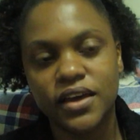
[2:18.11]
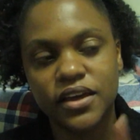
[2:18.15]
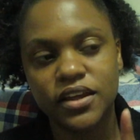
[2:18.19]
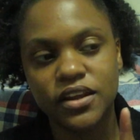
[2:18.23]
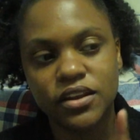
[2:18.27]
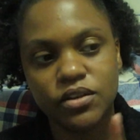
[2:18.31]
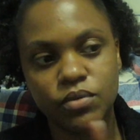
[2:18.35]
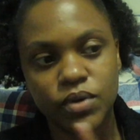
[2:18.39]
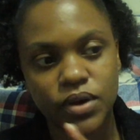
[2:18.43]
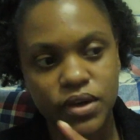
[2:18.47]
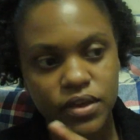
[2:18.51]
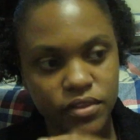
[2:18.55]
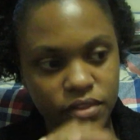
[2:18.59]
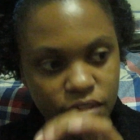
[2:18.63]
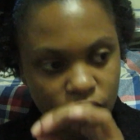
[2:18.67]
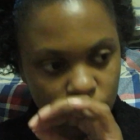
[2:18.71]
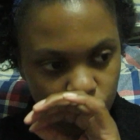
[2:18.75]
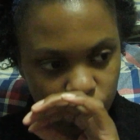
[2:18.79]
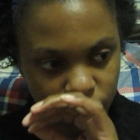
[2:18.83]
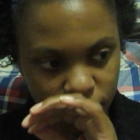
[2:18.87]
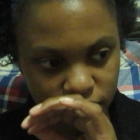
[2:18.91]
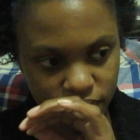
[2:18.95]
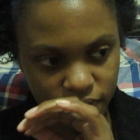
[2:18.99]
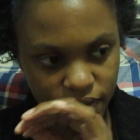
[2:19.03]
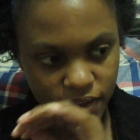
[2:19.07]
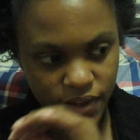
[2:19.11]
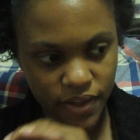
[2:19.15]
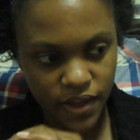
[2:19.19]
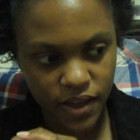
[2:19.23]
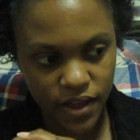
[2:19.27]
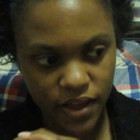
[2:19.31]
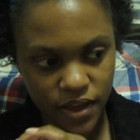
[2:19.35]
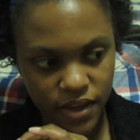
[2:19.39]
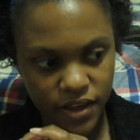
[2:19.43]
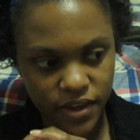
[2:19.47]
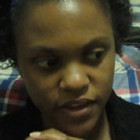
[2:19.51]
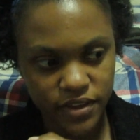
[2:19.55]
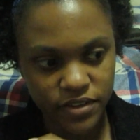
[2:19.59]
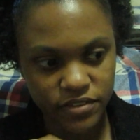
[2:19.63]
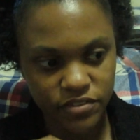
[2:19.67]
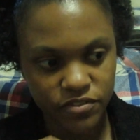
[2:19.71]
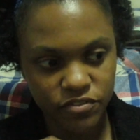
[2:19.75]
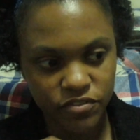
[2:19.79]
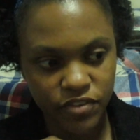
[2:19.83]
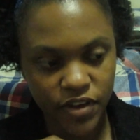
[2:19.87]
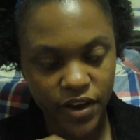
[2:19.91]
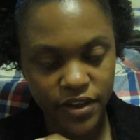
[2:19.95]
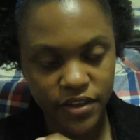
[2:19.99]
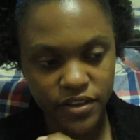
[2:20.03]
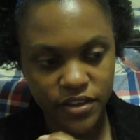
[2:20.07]
Anyway, that one I
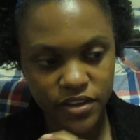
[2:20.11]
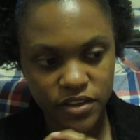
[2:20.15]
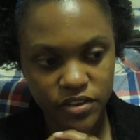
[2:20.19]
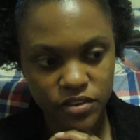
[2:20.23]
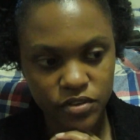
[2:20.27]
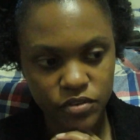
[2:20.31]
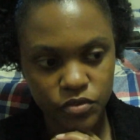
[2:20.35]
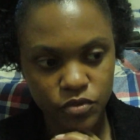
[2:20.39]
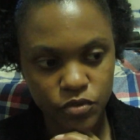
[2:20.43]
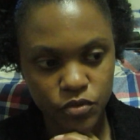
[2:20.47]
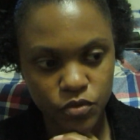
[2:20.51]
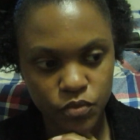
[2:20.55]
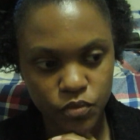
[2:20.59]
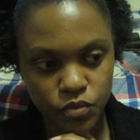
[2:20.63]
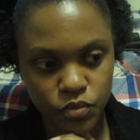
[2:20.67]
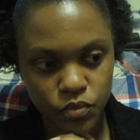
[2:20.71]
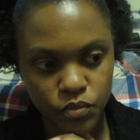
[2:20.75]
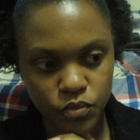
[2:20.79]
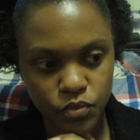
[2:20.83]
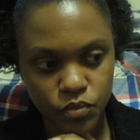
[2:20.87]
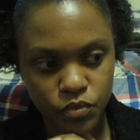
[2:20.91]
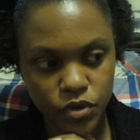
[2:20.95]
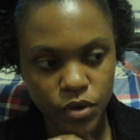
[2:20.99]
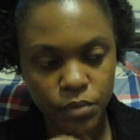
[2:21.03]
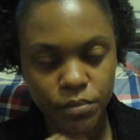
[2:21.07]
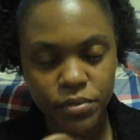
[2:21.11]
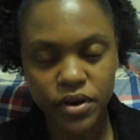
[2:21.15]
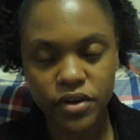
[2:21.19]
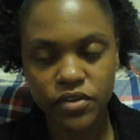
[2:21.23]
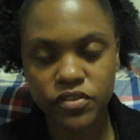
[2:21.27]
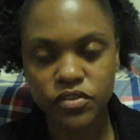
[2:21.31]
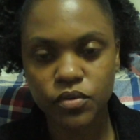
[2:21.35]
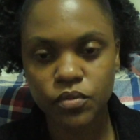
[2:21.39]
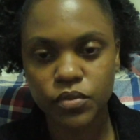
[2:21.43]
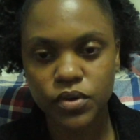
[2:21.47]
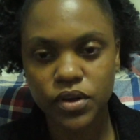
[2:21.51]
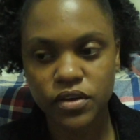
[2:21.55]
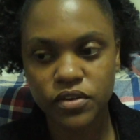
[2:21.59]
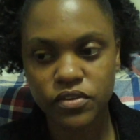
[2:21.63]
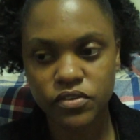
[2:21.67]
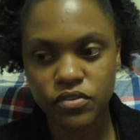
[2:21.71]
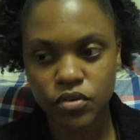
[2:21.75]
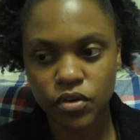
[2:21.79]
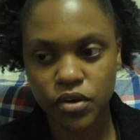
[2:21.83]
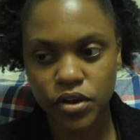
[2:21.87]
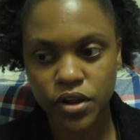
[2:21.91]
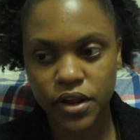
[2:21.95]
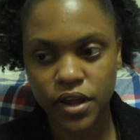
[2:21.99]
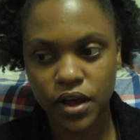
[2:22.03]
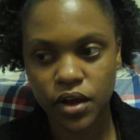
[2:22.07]
finally, compared to what I
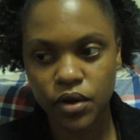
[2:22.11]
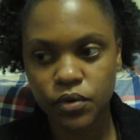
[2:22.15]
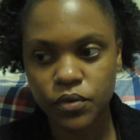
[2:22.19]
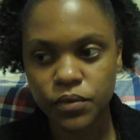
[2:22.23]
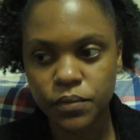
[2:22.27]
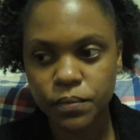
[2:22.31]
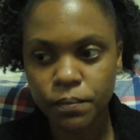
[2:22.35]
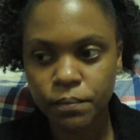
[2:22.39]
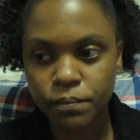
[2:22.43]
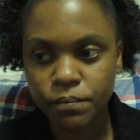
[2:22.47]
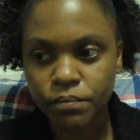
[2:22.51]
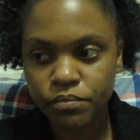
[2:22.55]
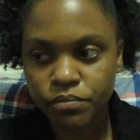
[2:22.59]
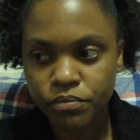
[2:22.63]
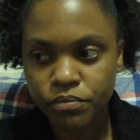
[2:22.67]
started out,